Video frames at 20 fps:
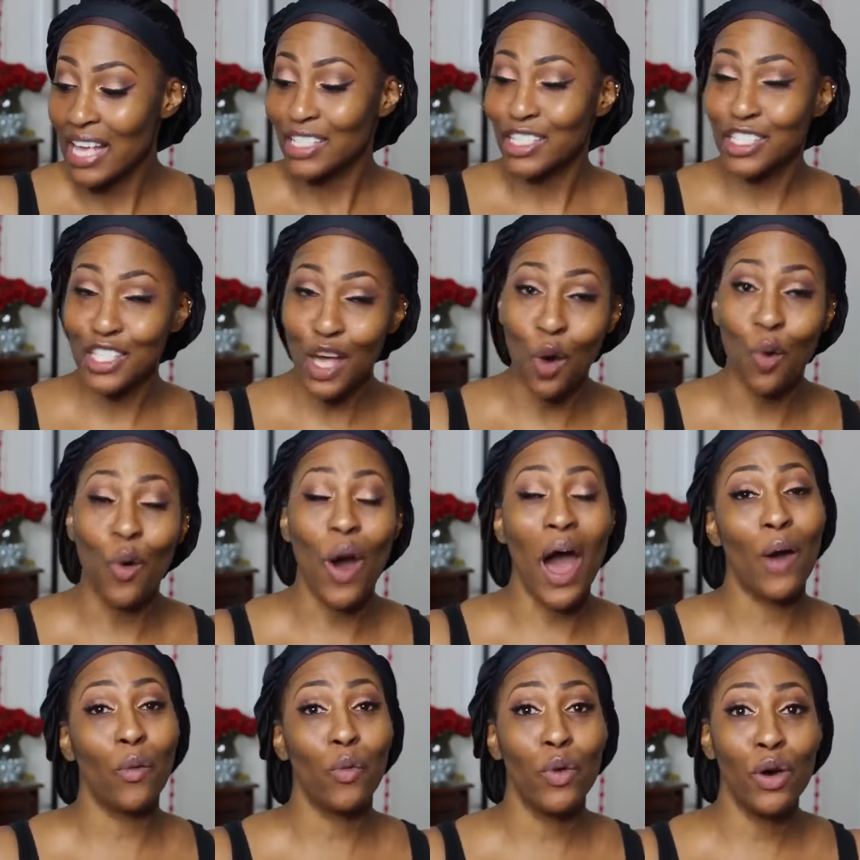So
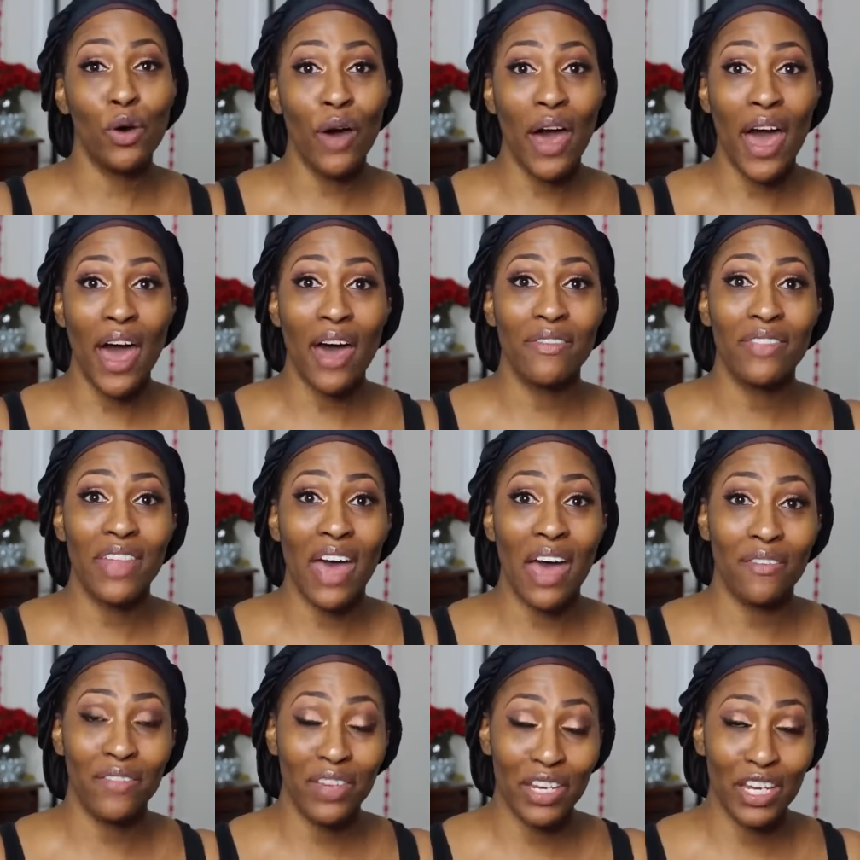I will have
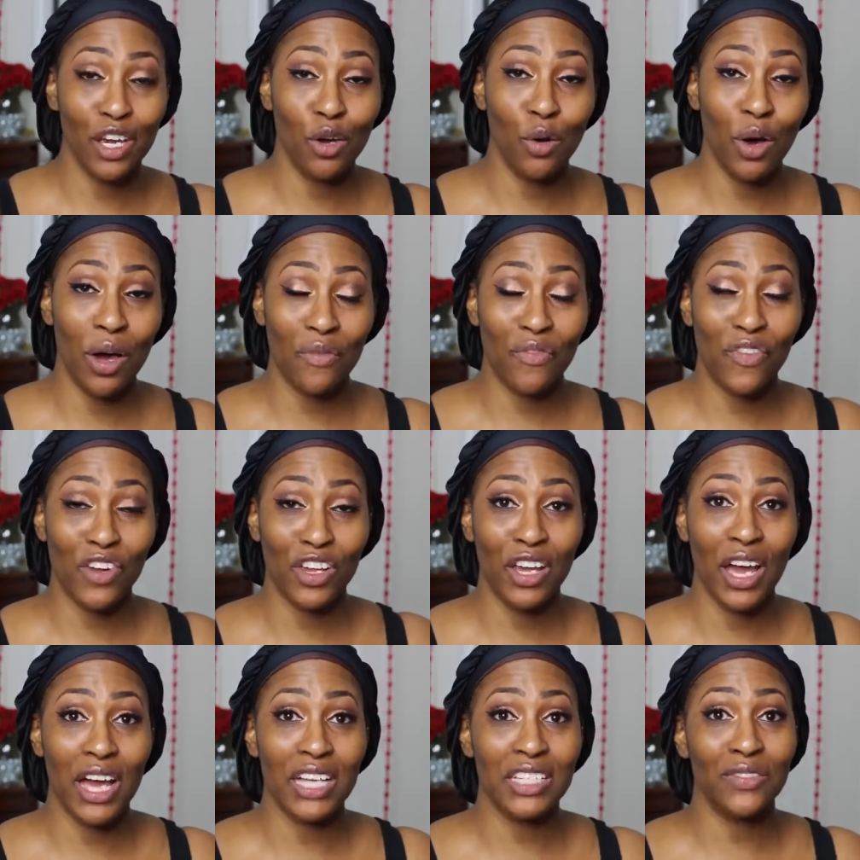that video up for
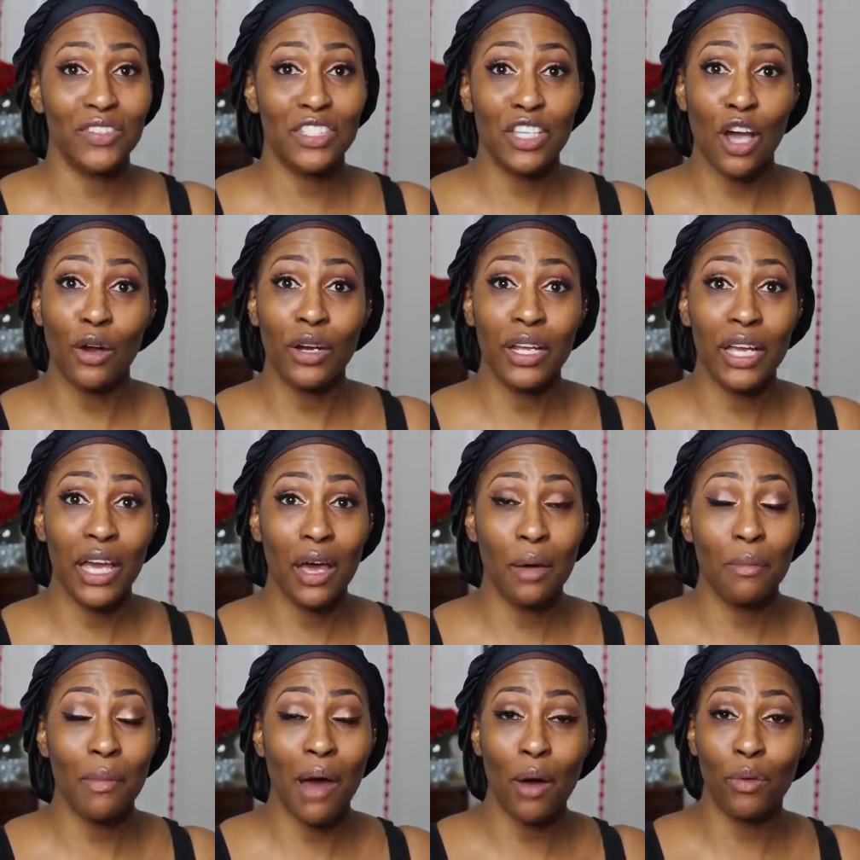you guys. If it's already
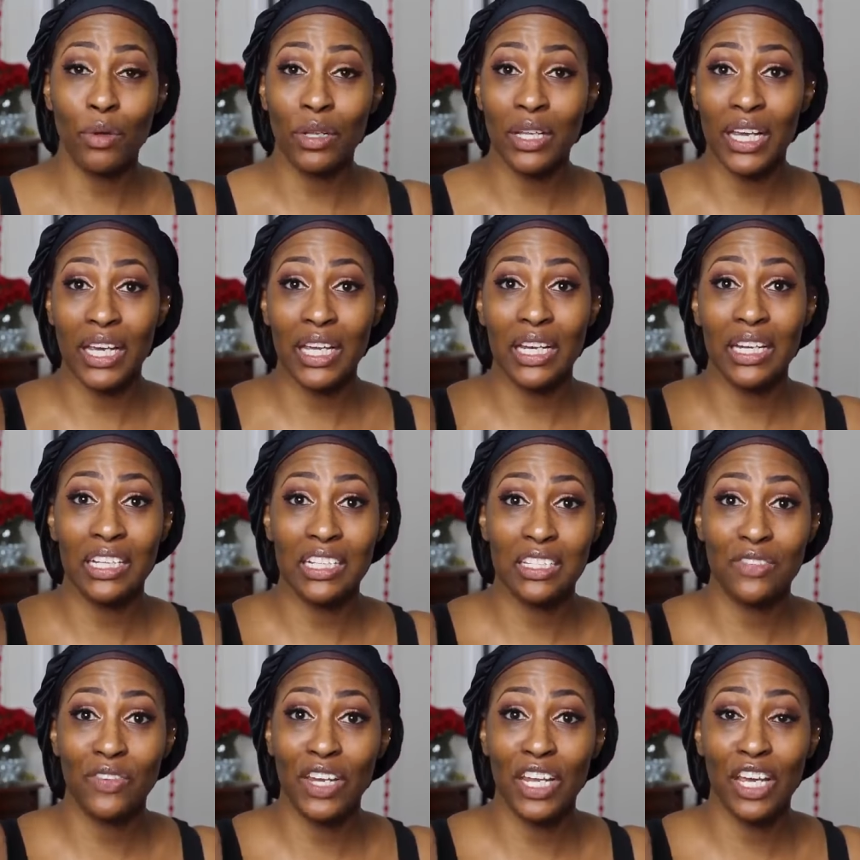up, I will link it in
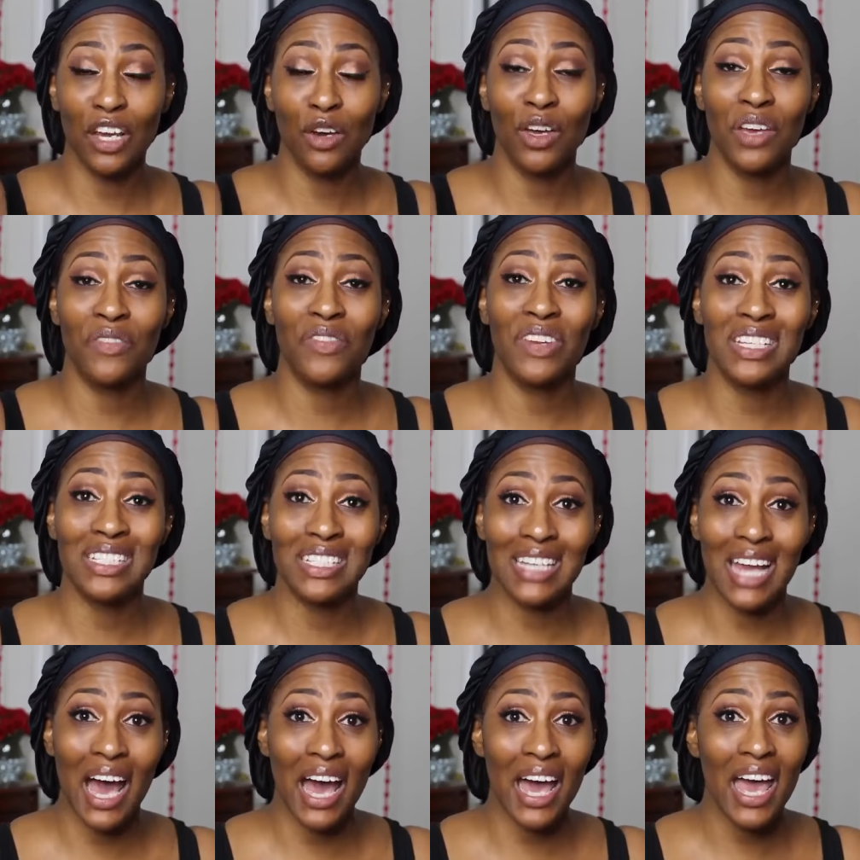this video. If it is
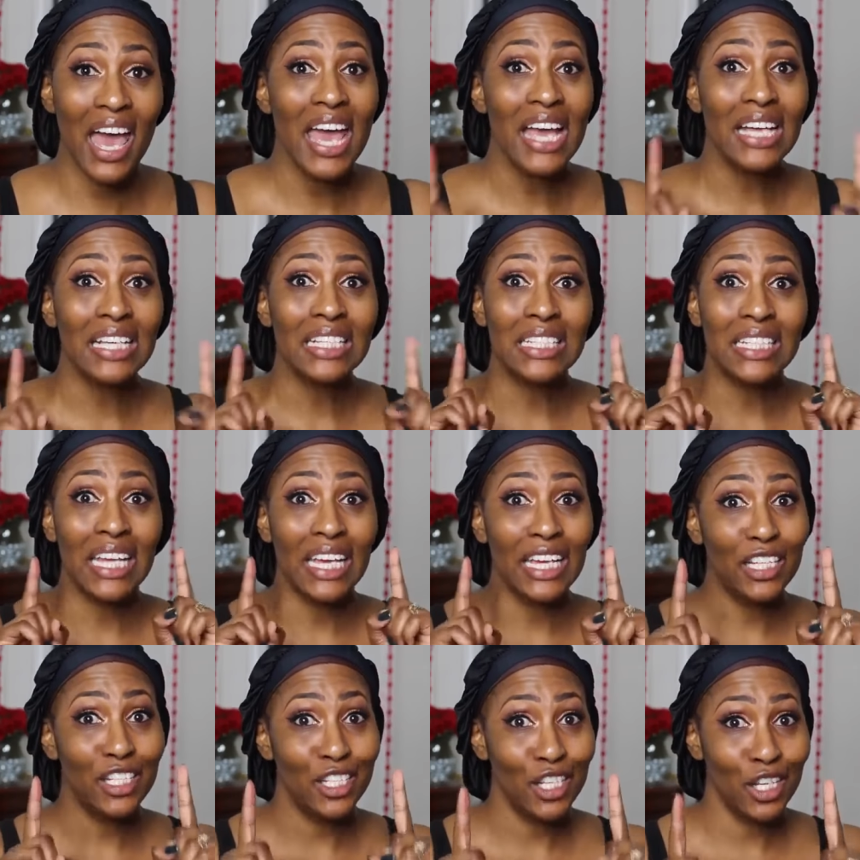not,
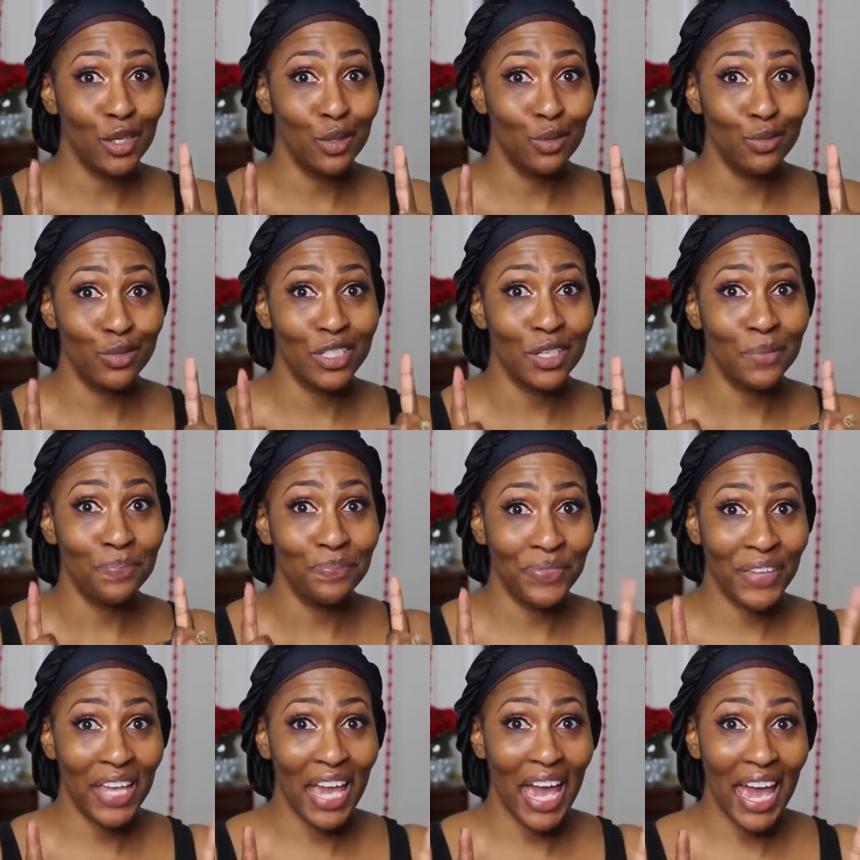stay tuned,
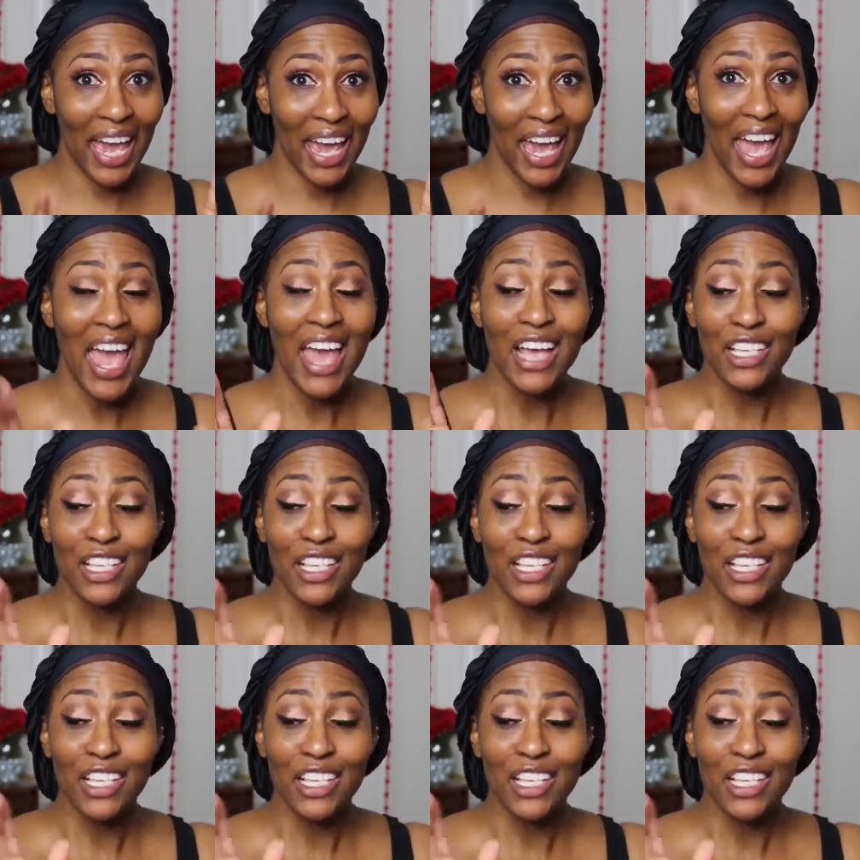okay?